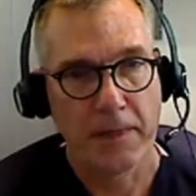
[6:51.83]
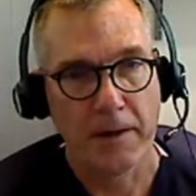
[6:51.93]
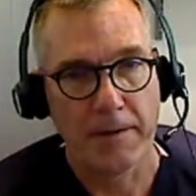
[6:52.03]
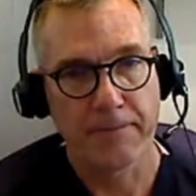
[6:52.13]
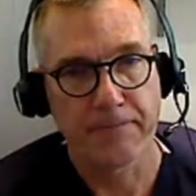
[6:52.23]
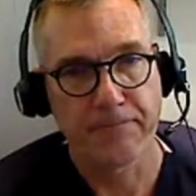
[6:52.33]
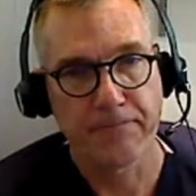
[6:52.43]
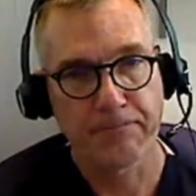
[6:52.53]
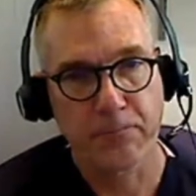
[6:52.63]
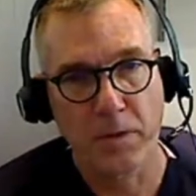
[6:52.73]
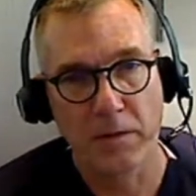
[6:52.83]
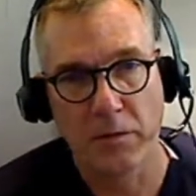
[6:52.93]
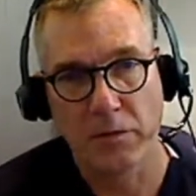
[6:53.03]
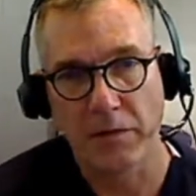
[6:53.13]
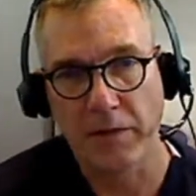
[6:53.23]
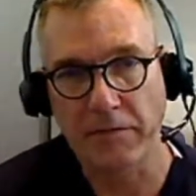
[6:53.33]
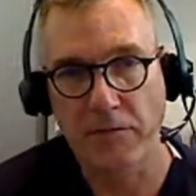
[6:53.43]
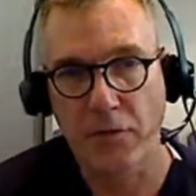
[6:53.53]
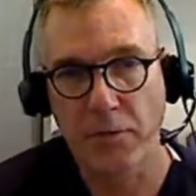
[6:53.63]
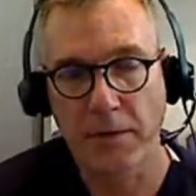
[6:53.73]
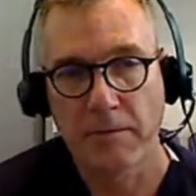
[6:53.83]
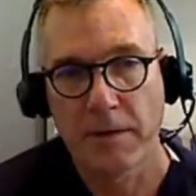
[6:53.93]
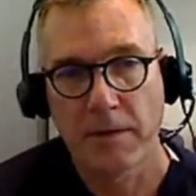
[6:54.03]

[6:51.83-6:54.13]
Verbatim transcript: um, that, that therapy.